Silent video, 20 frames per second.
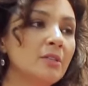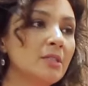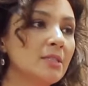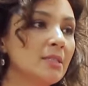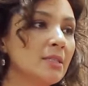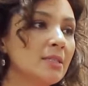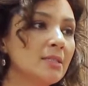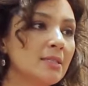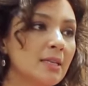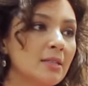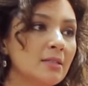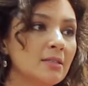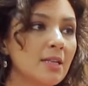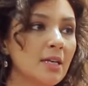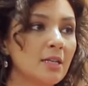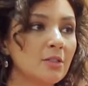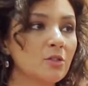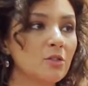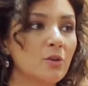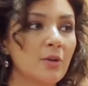visits and
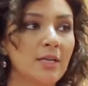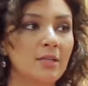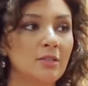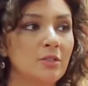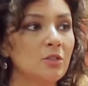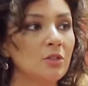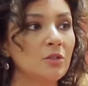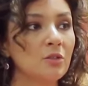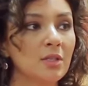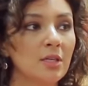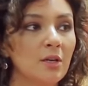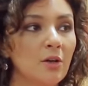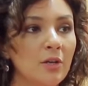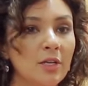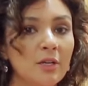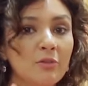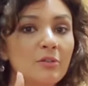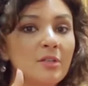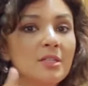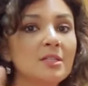such. So I enjoyed the
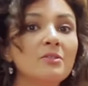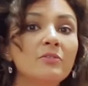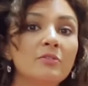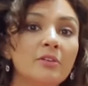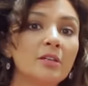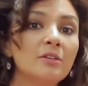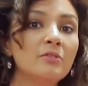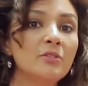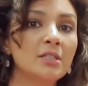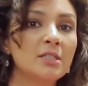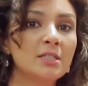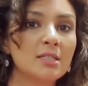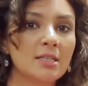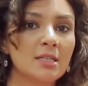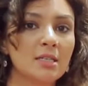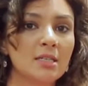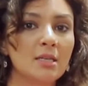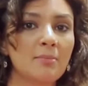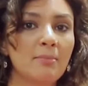onik field visits.